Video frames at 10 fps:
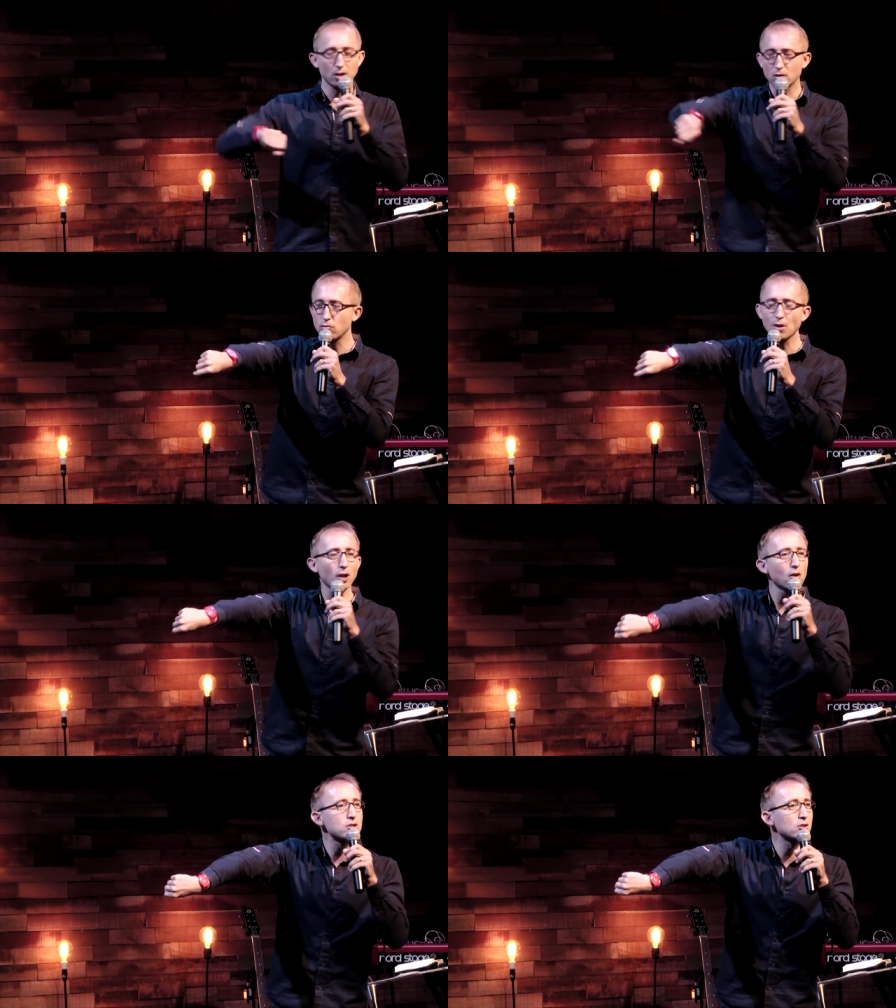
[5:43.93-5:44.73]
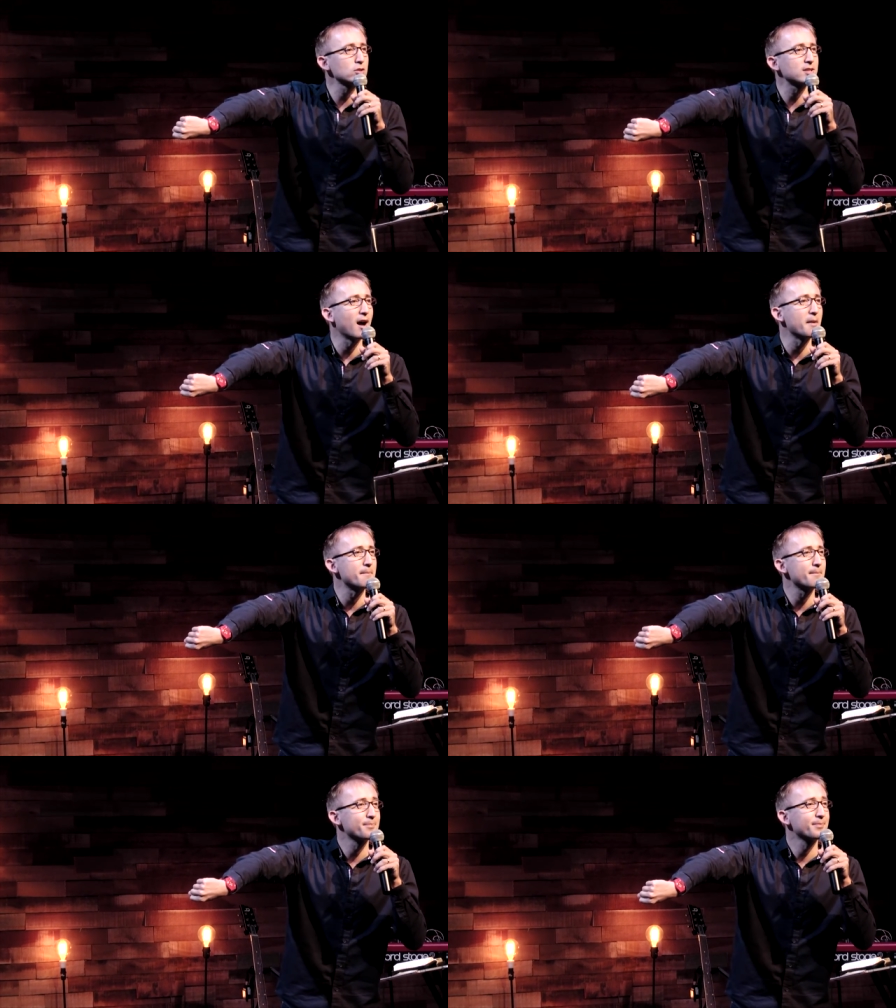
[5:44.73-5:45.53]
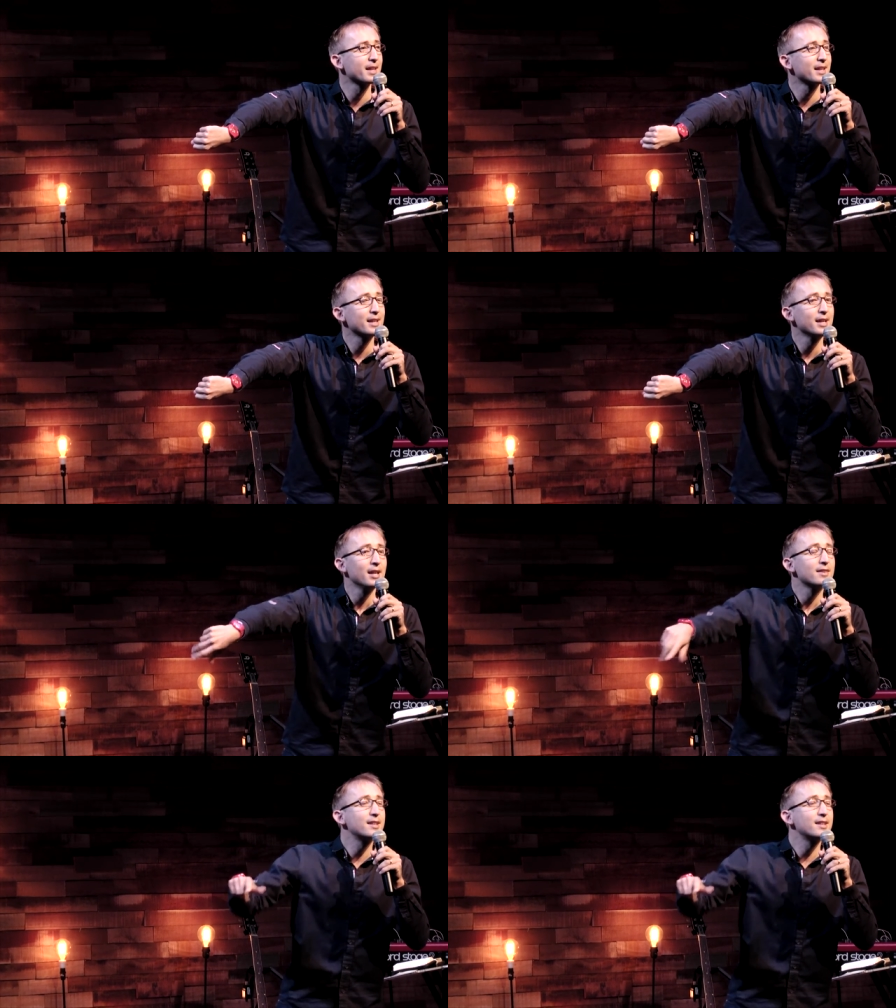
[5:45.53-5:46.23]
chronological time. The